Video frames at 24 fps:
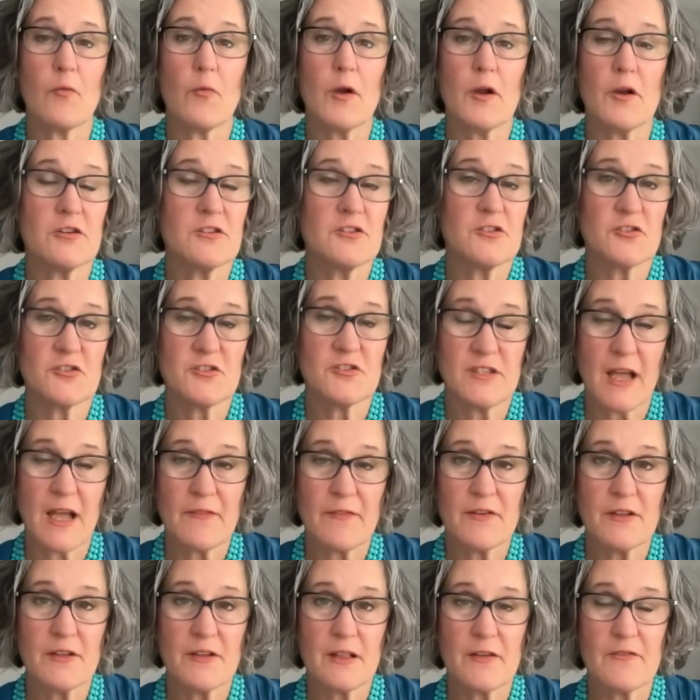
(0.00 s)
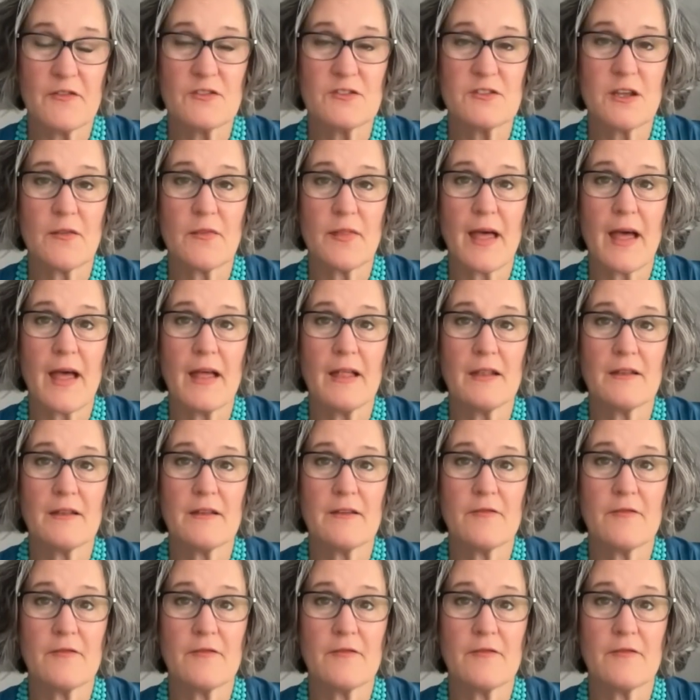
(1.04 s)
Where's your staffing levels on that?